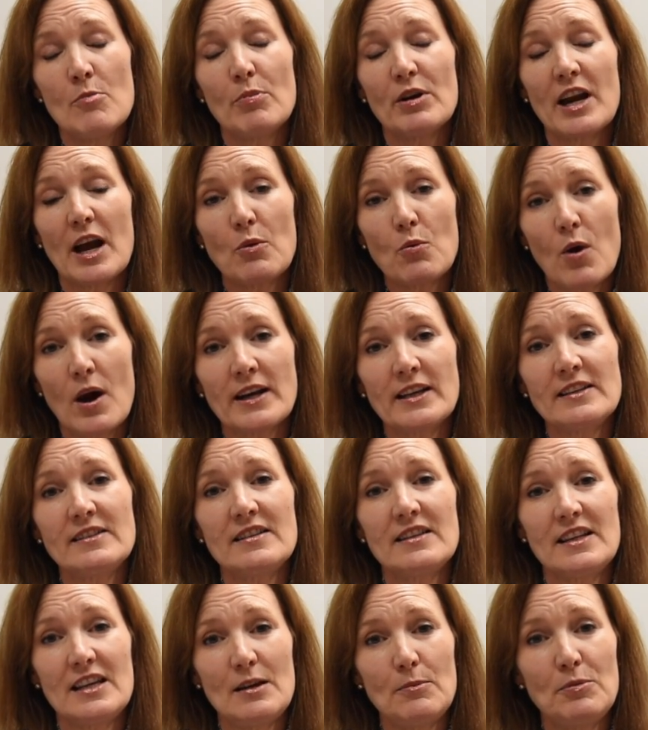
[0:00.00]
but I
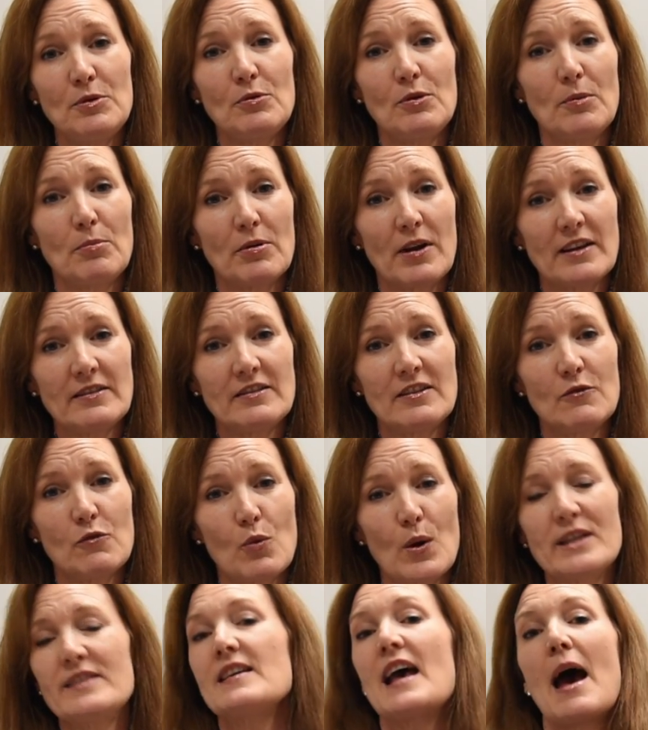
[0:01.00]
wanted to keep you abreast of
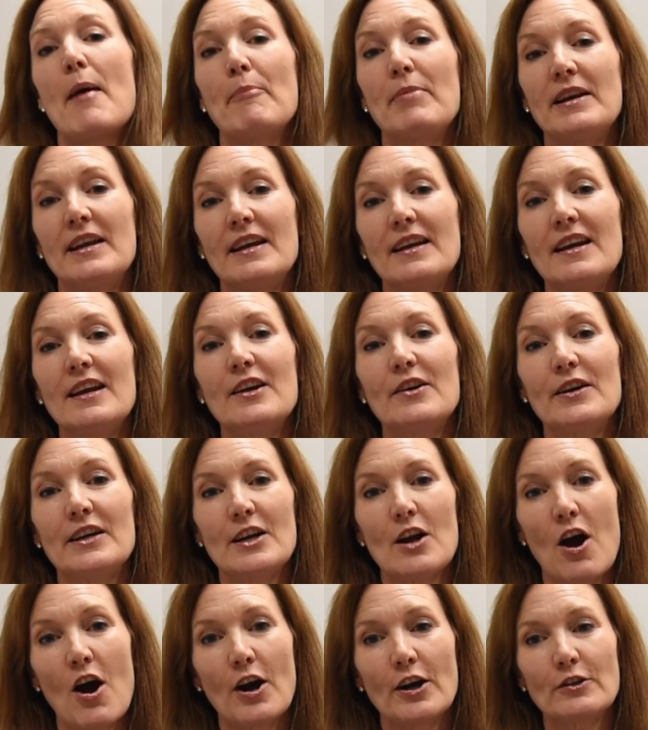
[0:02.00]
what's happening here
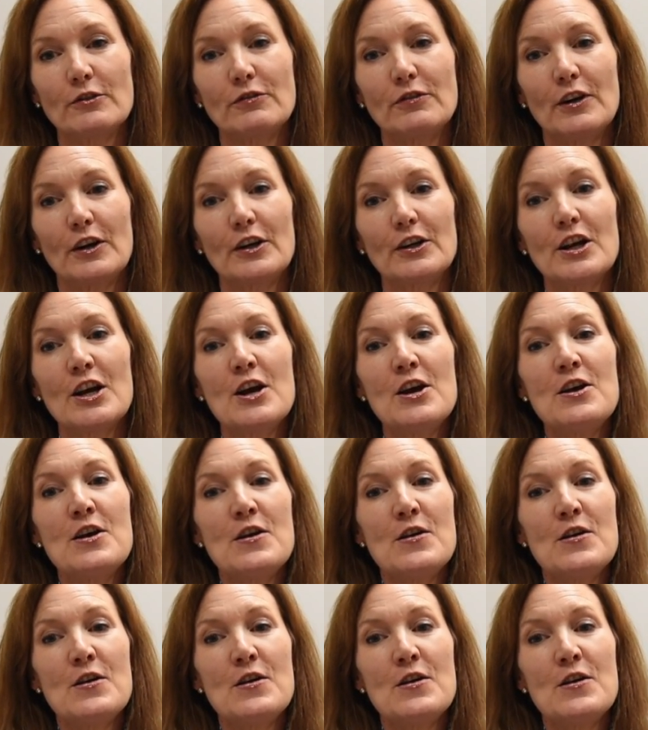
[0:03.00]
in Hartford.